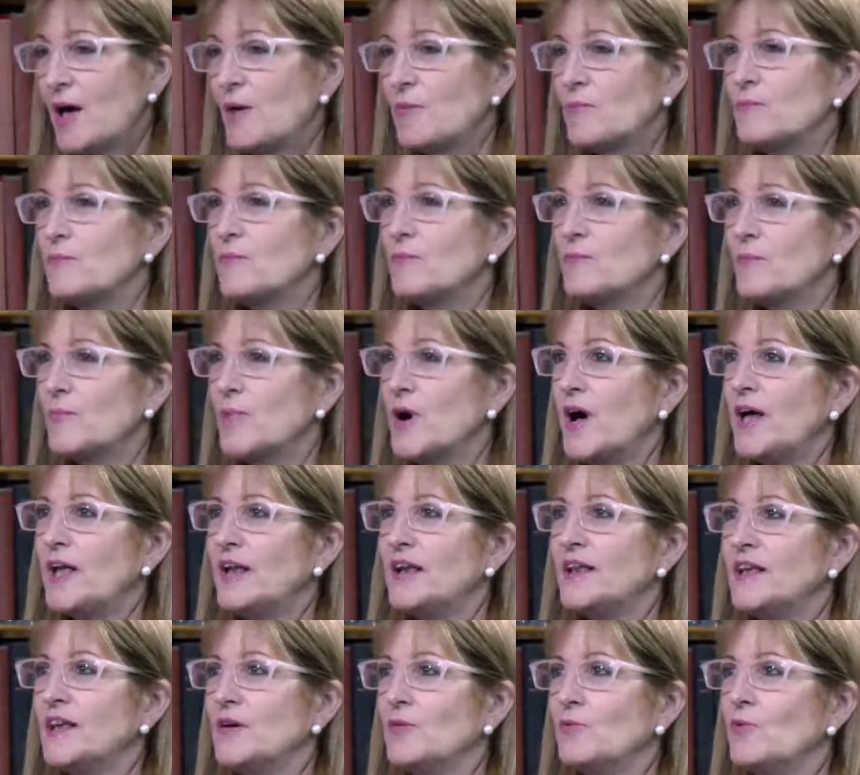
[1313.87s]

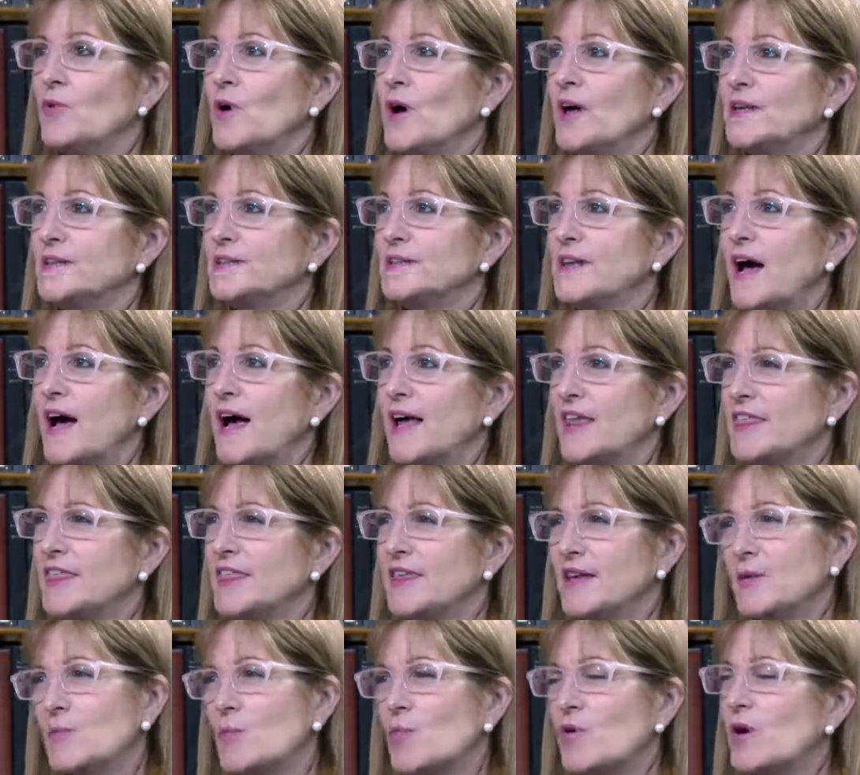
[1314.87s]
But it was, I
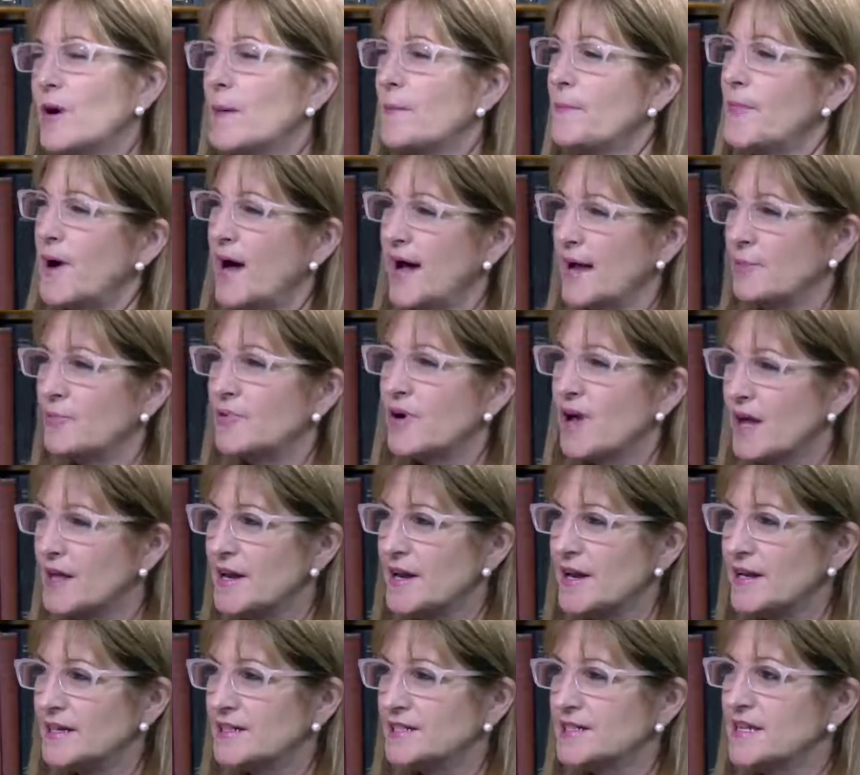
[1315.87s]
think, more a
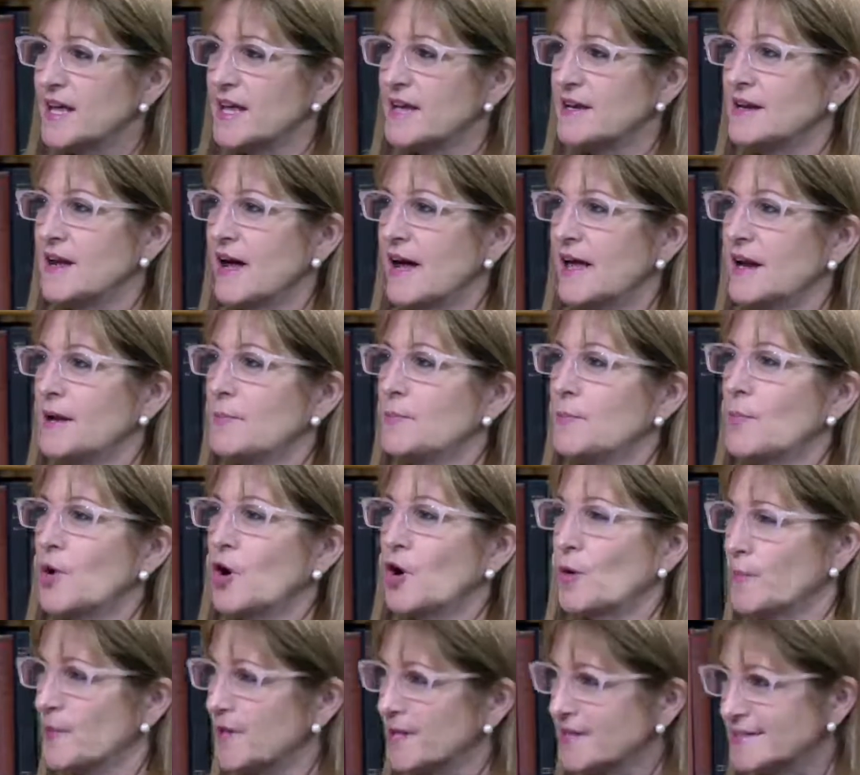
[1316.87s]
byproduct and not a
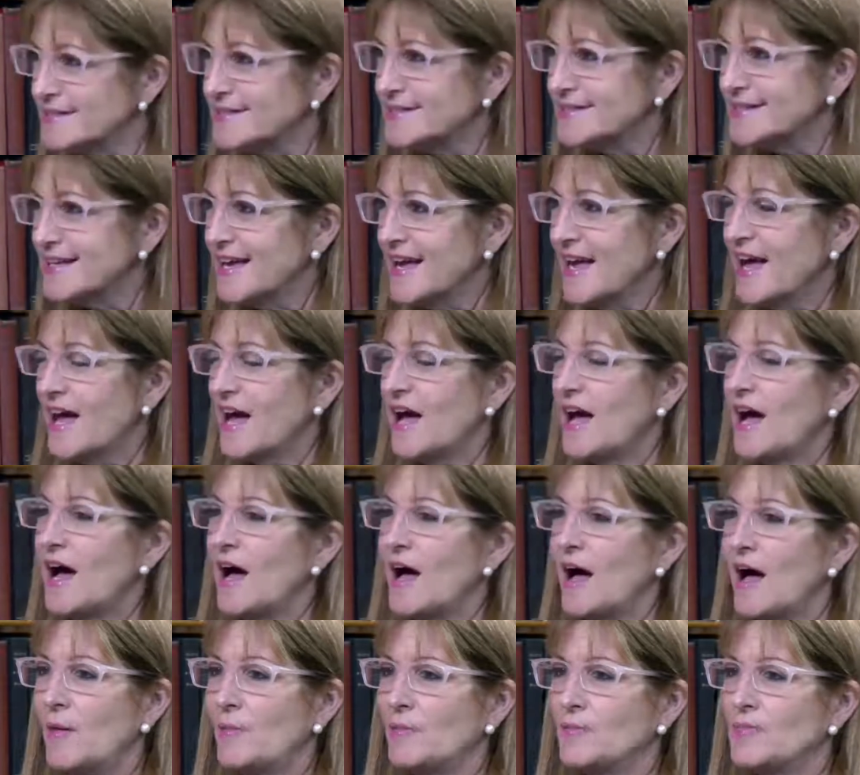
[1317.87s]
purpose,
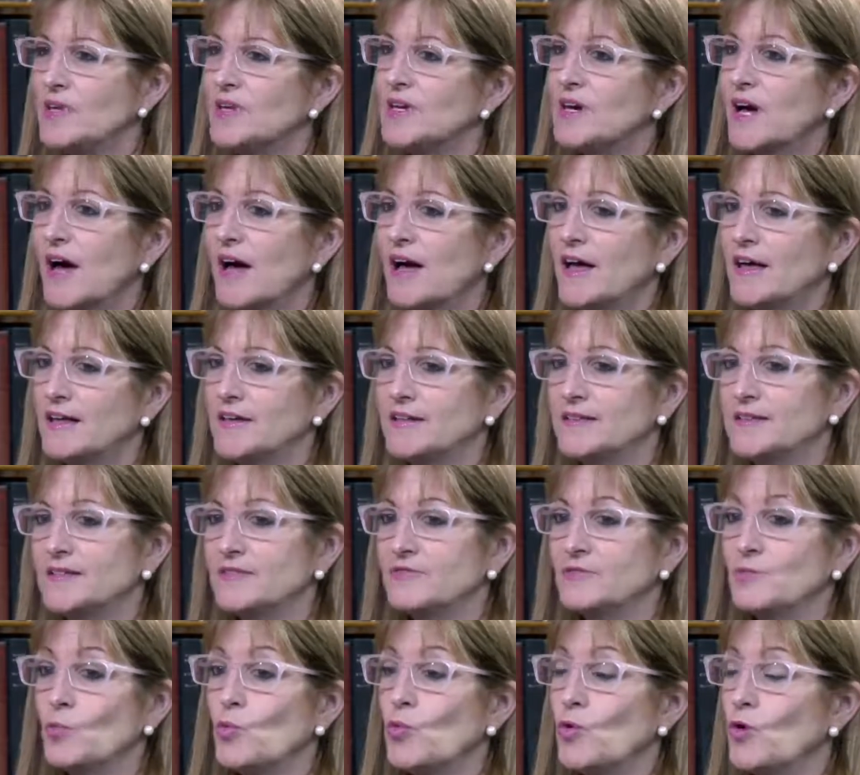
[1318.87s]
because
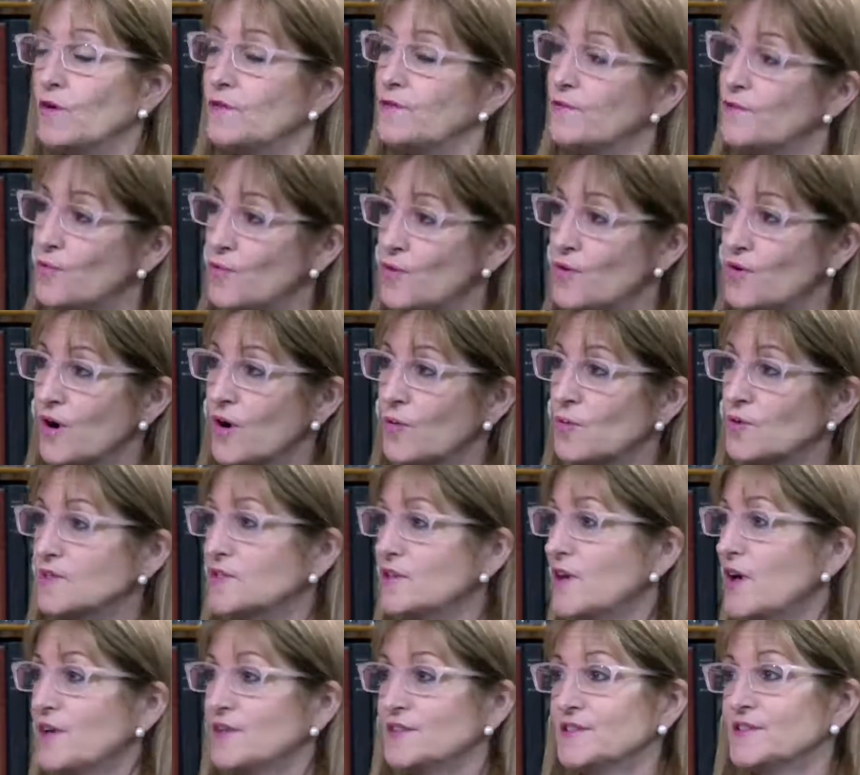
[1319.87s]
Ward 4 was
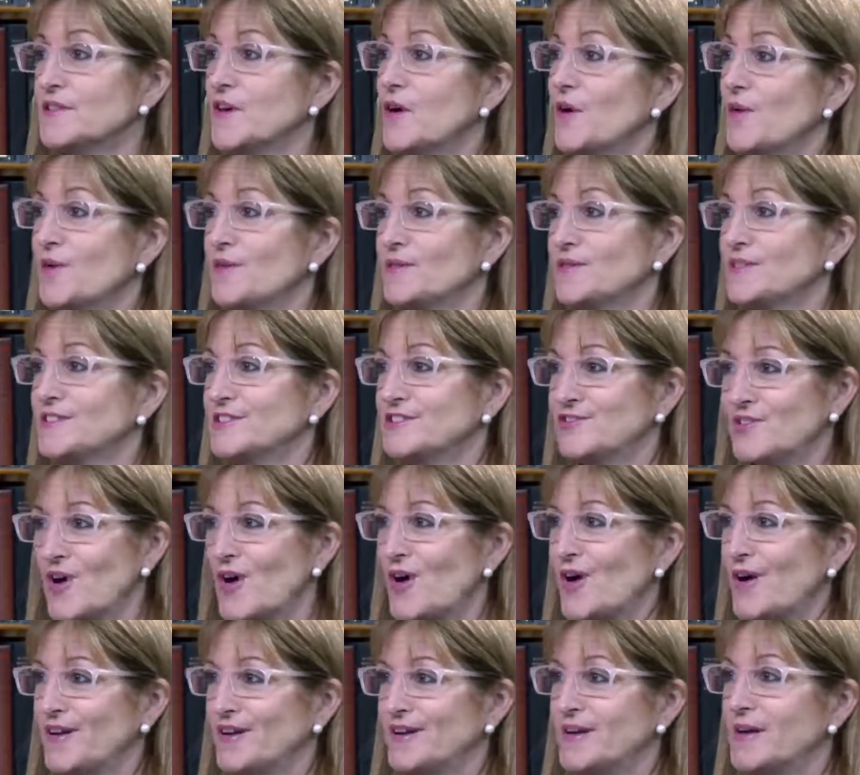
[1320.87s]
also
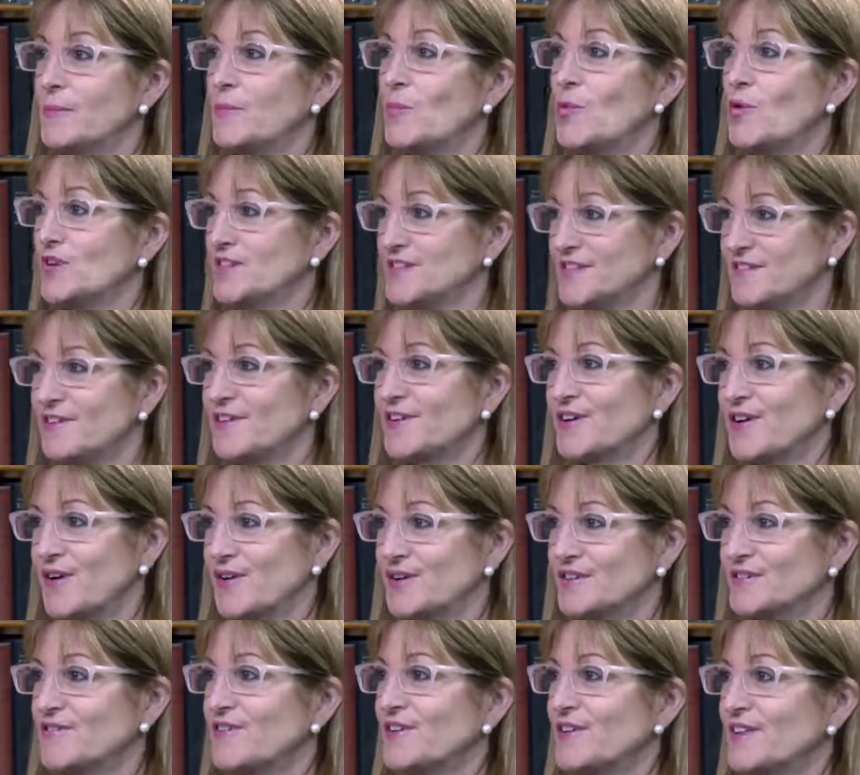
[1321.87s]
drawn more
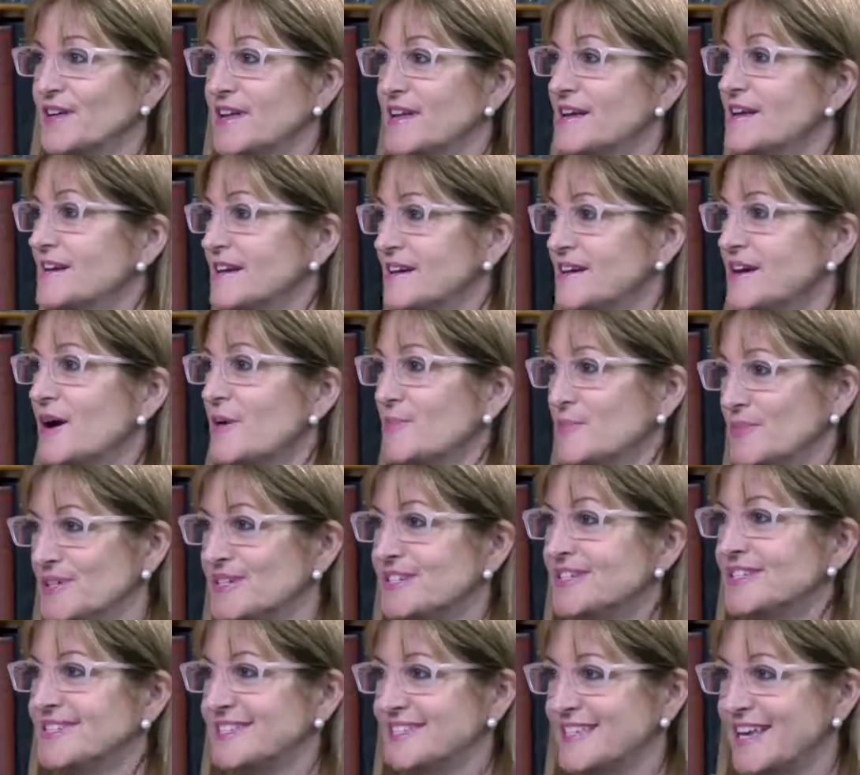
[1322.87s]
difficult for the incumbent
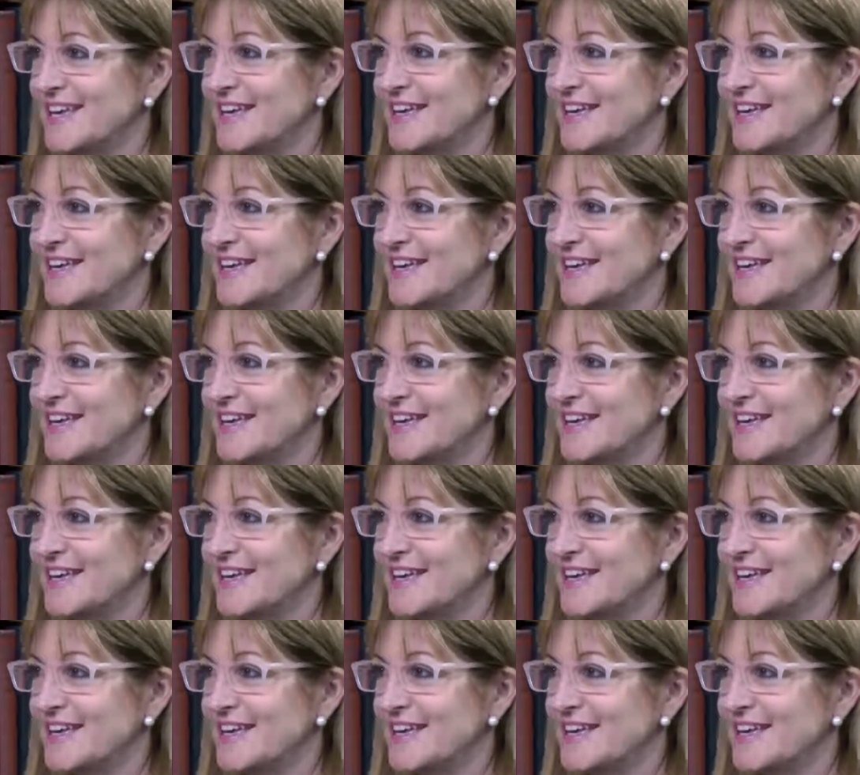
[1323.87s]
to stay